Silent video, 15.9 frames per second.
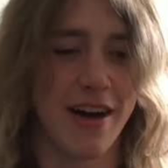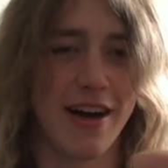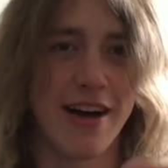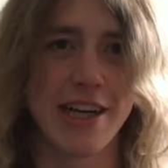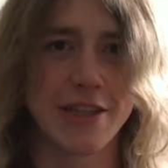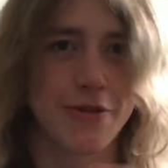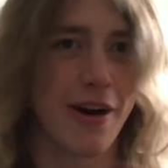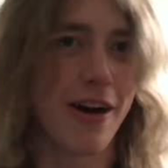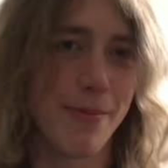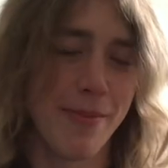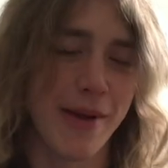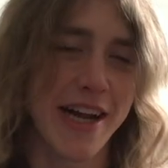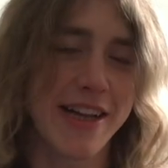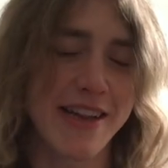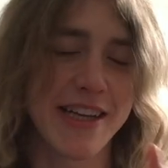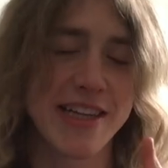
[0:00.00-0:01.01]

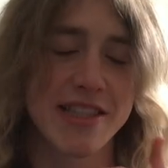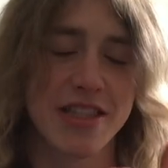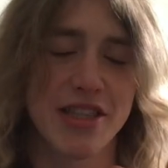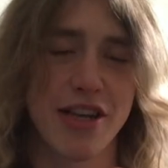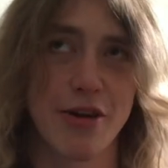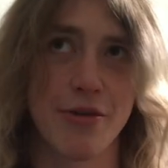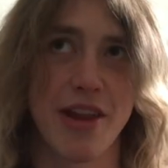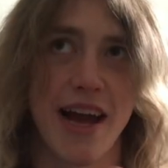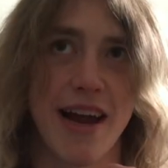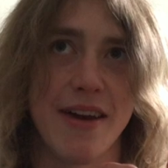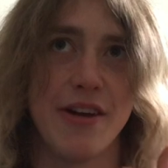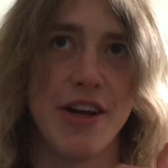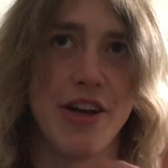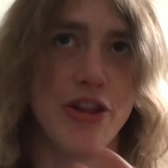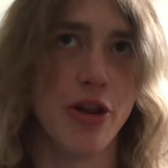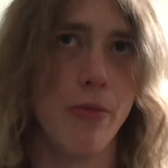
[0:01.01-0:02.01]
that
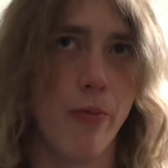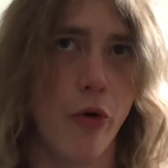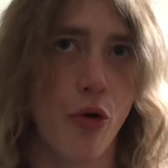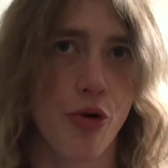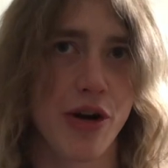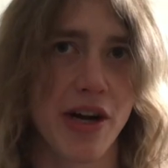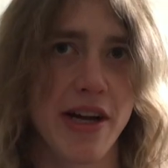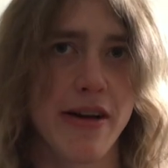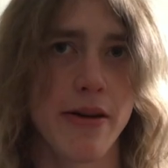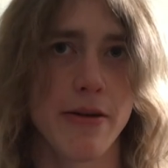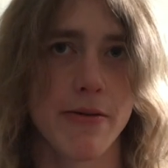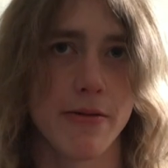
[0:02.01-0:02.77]
in the morning,